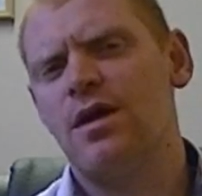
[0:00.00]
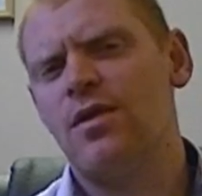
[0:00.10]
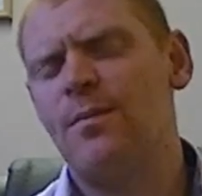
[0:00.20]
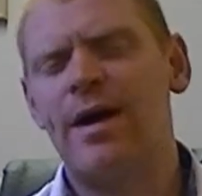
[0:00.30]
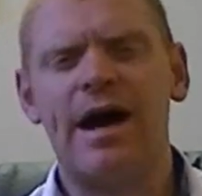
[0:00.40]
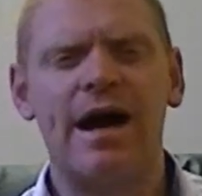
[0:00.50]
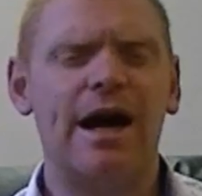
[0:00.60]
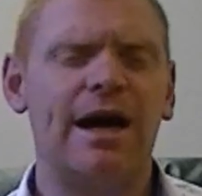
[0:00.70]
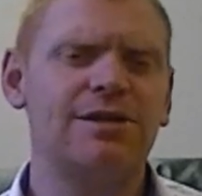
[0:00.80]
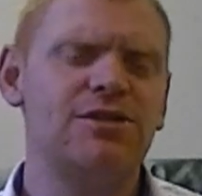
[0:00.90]
the
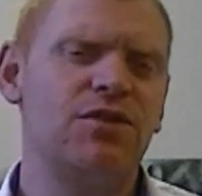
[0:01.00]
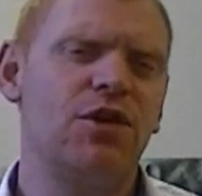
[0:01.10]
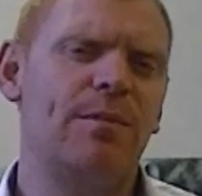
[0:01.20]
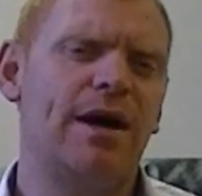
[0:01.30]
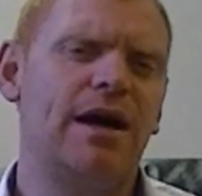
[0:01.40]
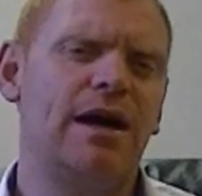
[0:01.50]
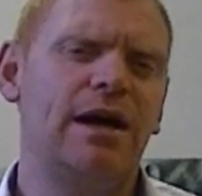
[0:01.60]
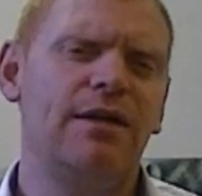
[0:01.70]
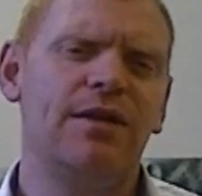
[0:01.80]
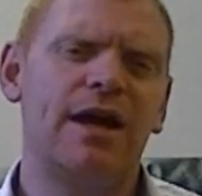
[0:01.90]
part of your
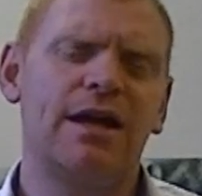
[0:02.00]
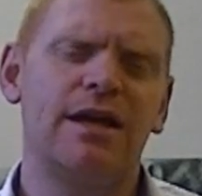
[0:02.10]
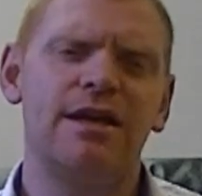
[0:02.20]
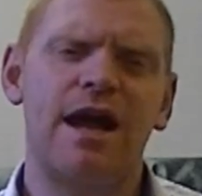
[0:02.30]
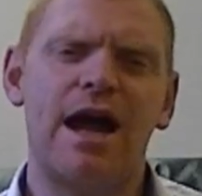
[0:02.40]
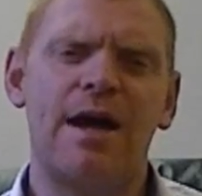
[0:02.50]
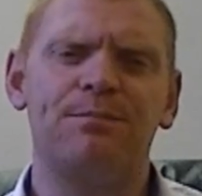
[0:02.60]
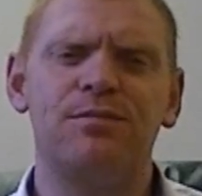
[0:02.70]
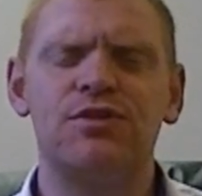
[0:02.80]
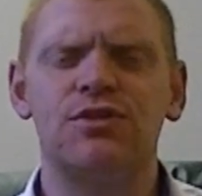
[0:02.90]
mind that can
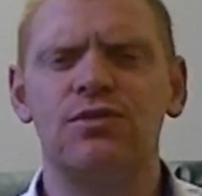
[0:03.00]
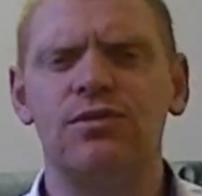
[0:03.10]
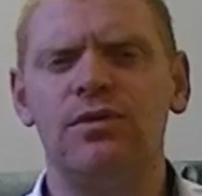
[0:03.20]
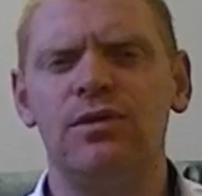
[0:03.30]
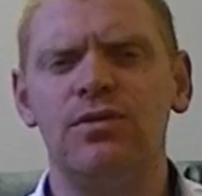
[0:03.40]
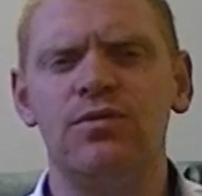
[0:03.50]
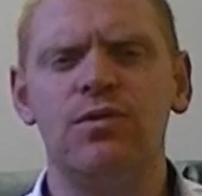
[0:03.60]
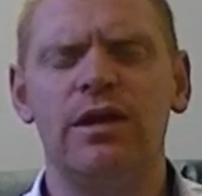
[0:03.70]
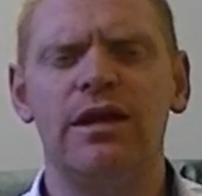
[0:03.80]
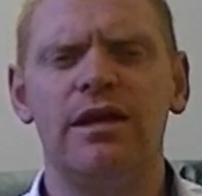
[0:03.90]

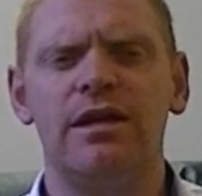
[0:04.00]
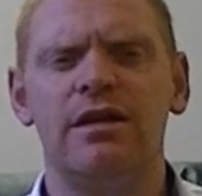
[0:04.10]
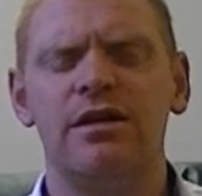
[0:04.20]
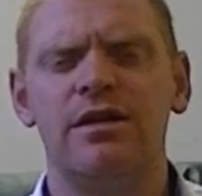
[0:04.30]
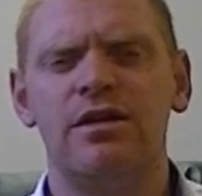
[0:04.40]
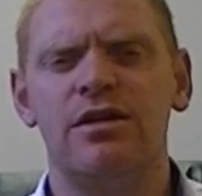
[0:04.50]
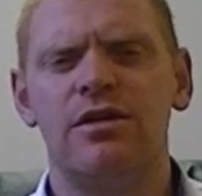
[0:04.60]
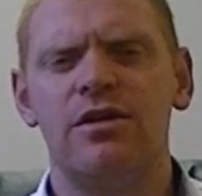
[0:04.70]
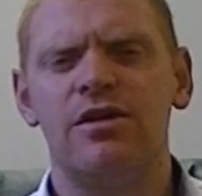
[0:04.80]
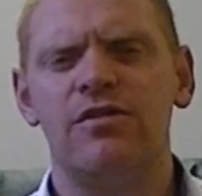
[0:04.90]
absolutely
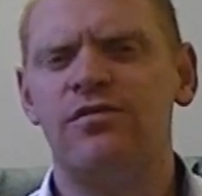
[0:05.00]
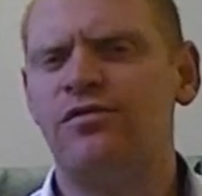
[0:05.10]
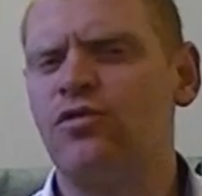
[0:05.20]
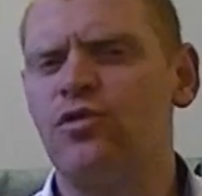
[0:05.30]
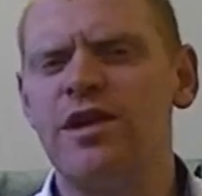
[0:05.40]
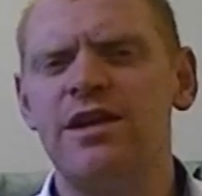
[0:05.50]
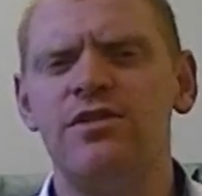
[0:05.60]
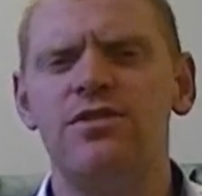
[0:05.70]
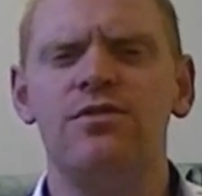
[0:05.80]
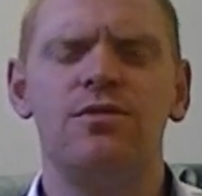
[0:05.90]
free
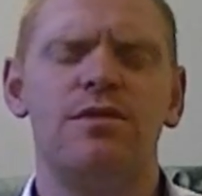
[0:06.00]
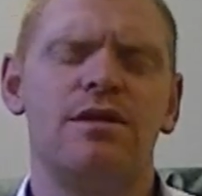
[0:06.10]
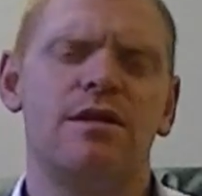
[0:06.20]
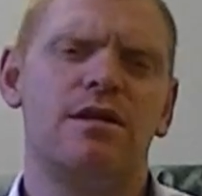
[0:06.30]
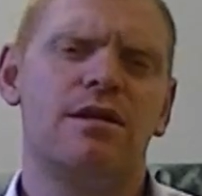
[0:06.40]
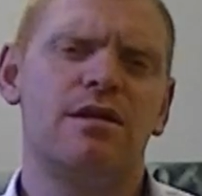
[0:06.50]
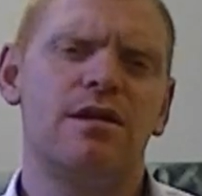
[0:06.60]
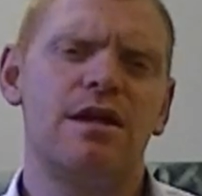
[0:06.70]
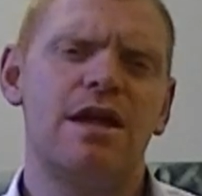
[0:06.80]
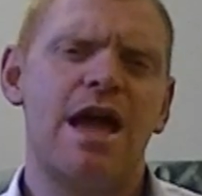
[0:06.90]
you,
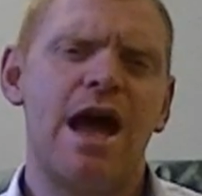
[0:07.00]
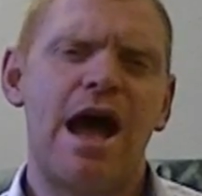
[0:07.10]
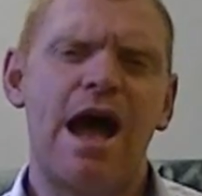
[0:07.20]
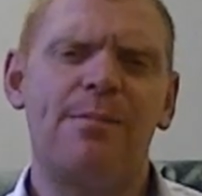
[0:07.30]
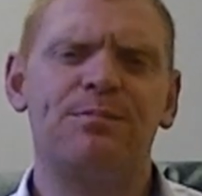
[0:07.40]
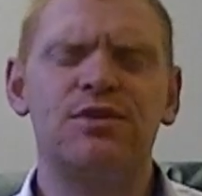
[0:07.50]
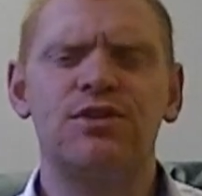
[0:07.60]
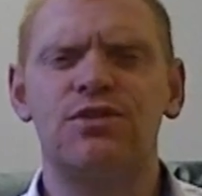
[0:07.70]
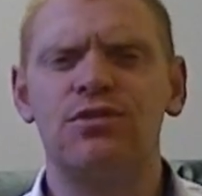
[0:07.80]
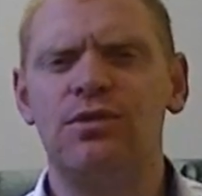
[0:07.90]

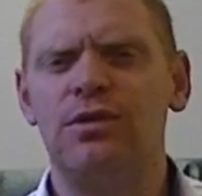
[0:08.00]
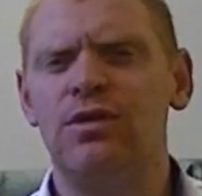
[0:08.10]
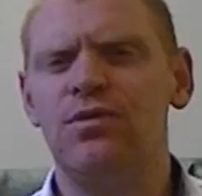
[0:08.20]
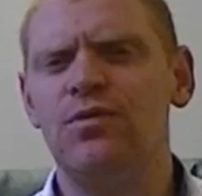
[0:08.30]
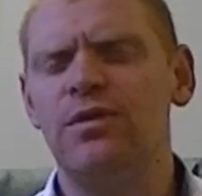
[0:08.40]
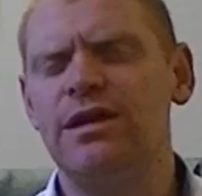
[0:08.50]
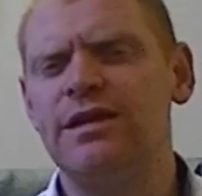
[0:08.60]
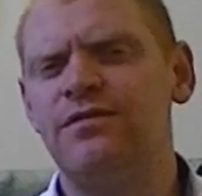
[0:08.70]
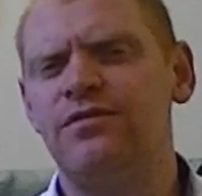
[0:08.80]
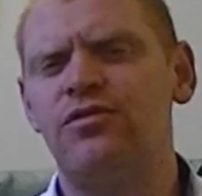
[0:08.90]
absolutely
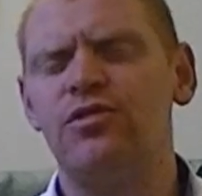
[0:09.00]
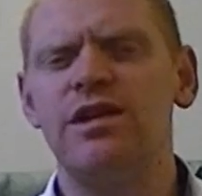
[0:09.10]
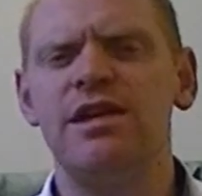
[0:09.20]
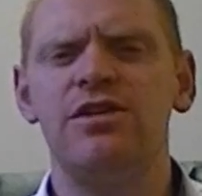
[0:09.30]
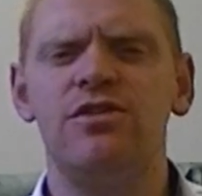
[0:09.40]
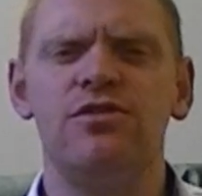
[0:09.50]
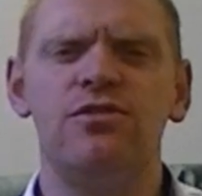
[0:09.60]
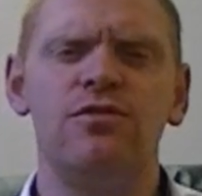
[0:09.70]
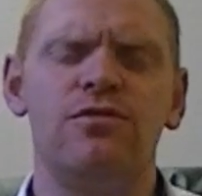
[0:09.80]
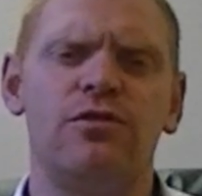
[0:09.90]
free
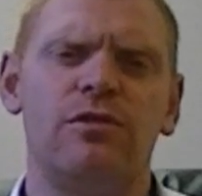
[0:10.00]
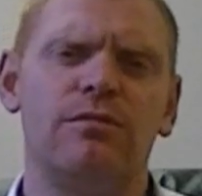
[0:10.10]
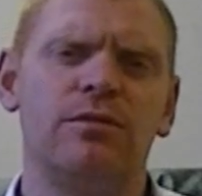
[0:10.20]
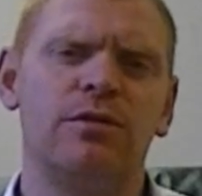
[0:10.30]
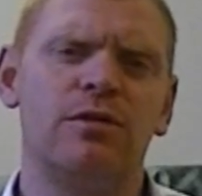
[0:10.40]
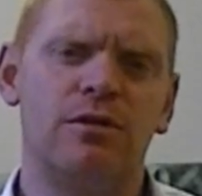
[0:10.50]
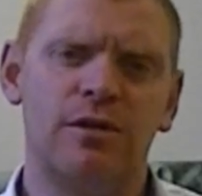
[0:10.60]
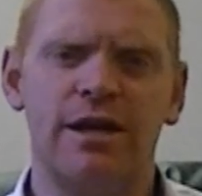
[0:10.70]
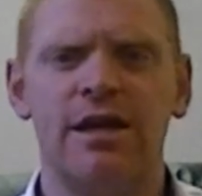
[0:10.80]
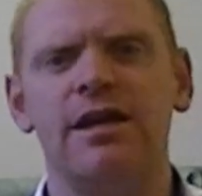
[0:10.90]
you from
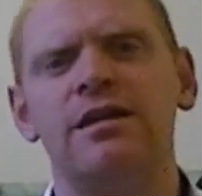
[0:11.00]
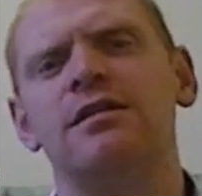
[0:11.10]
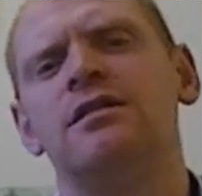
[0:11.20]
cocaine.